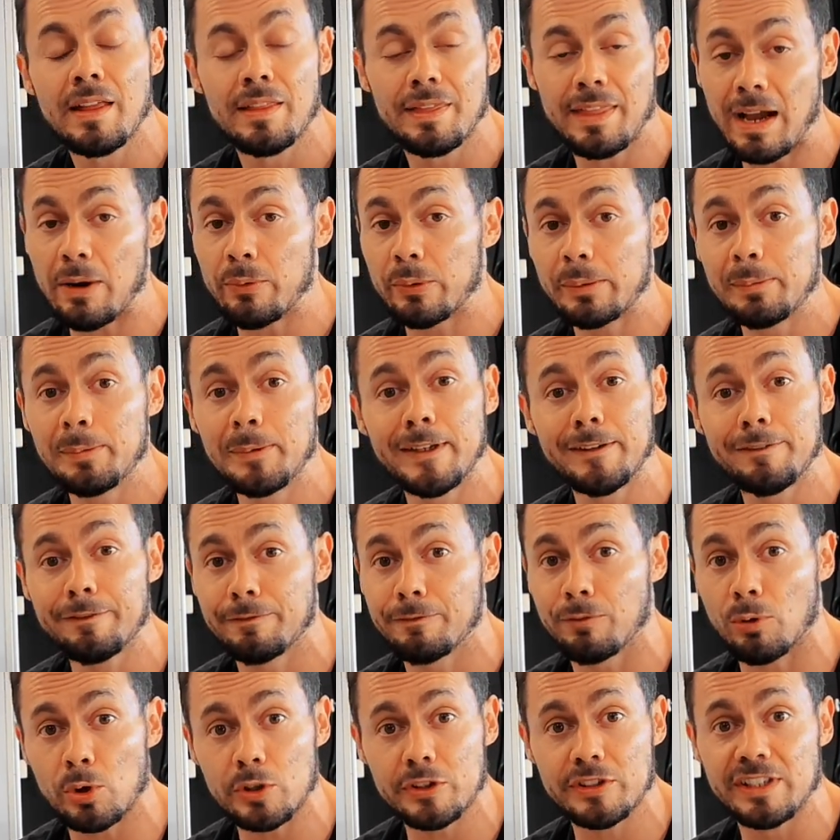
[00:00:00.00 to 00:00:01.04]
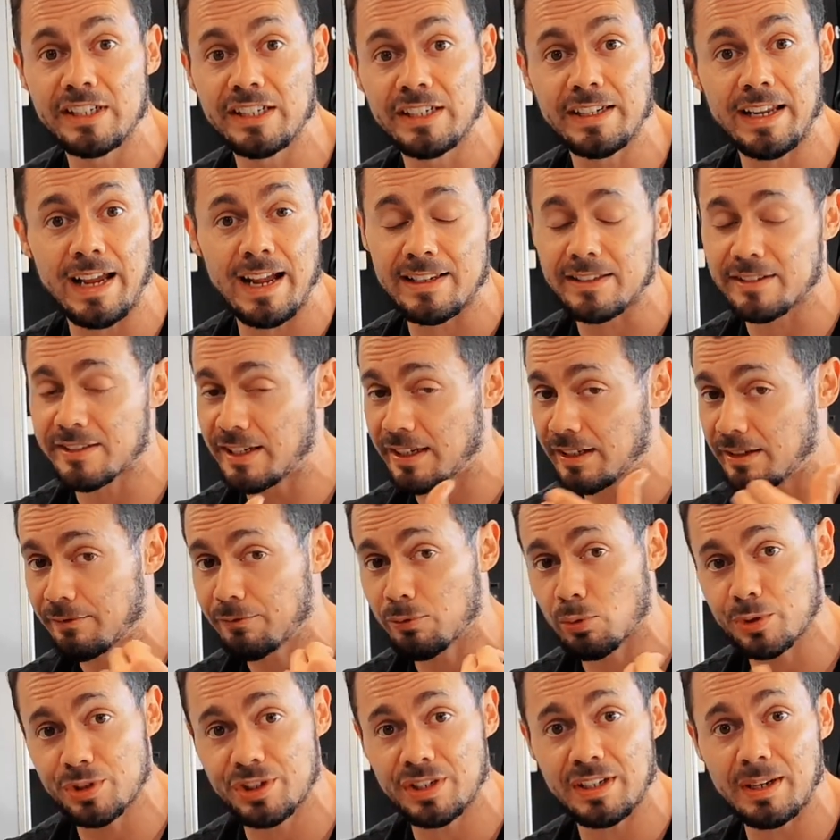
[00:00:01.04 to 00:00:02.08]
That would be 14 at 10,
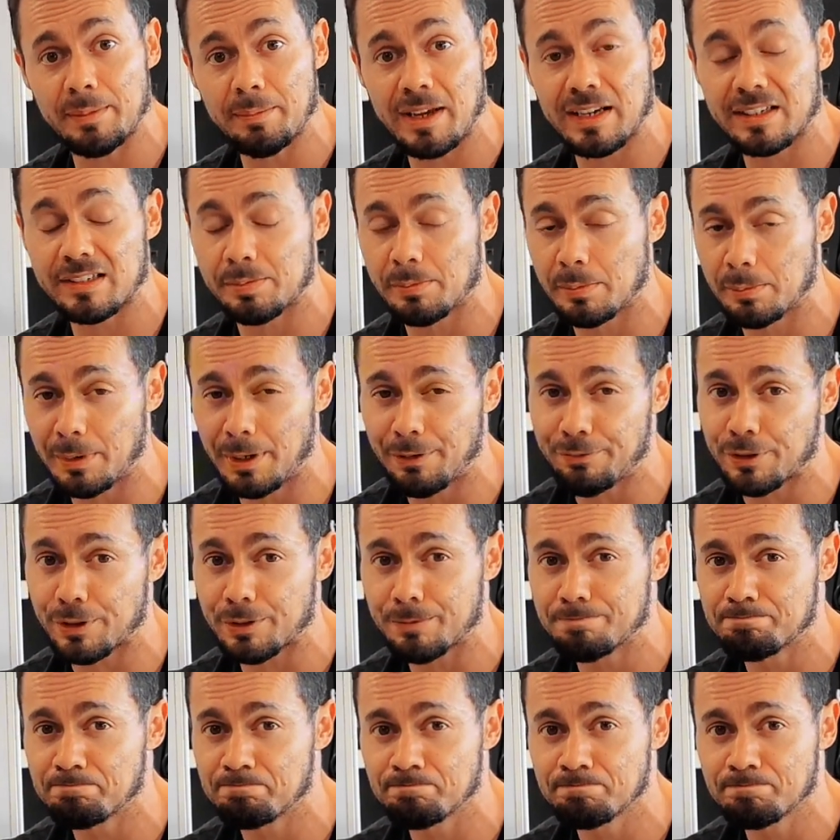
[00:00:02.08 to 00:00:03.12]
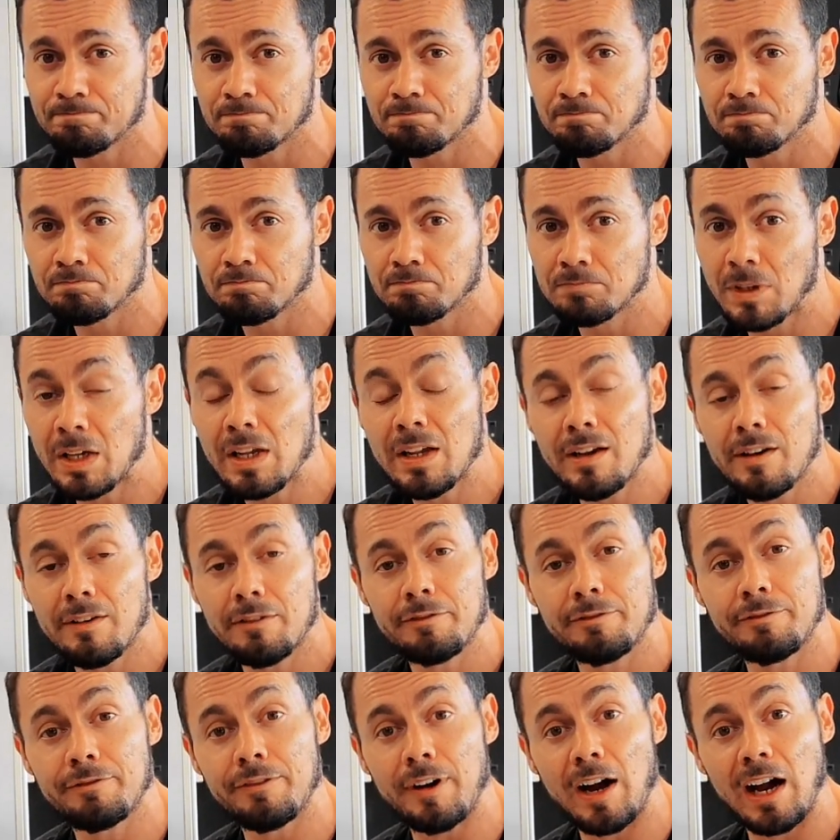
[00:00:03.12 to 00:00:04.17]
14 at maximum effort.
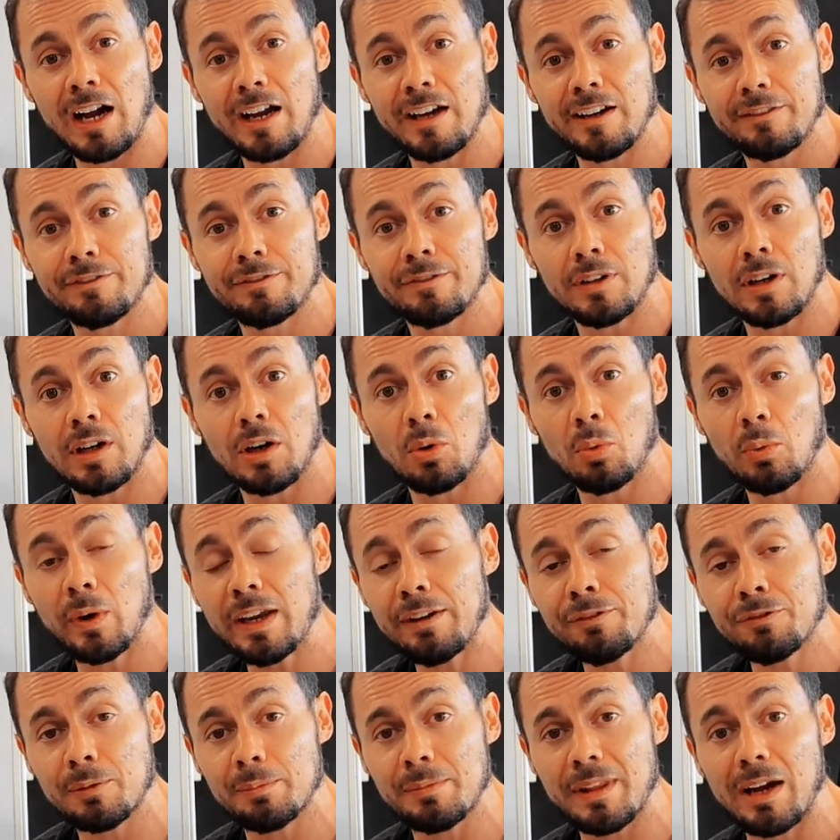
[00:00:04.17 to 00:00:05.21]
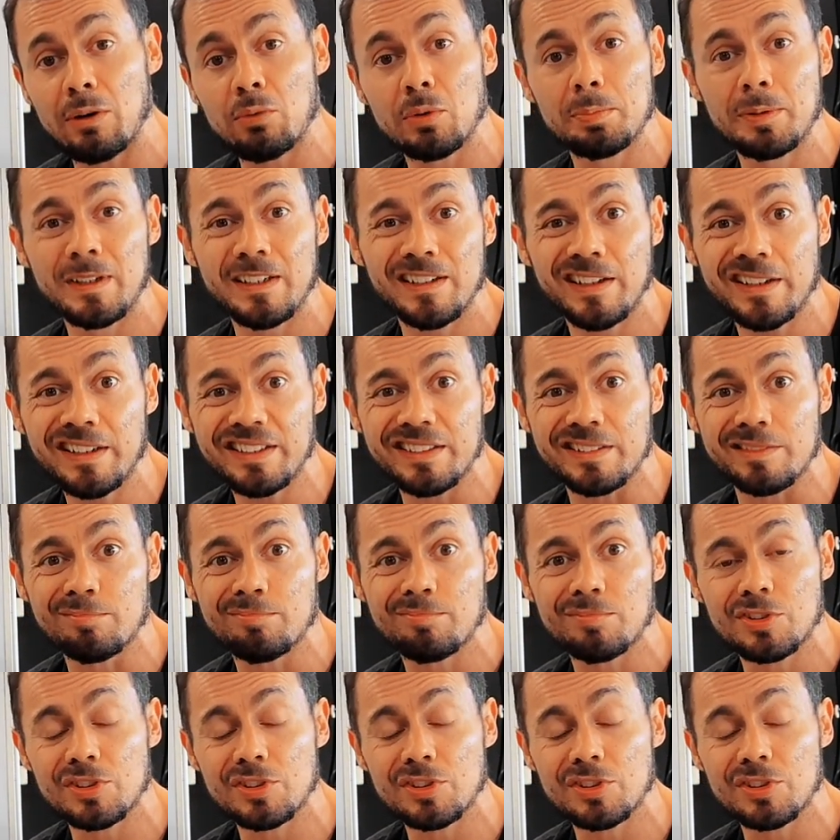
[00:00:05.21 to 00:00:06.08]
Five away from that would be nine.